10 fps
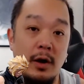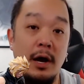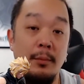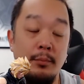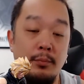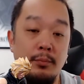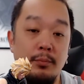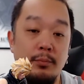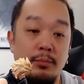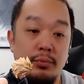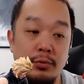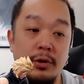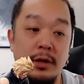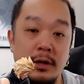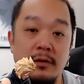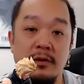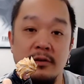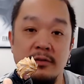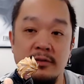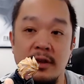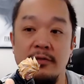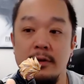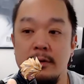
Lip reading: I'm pretty into 7.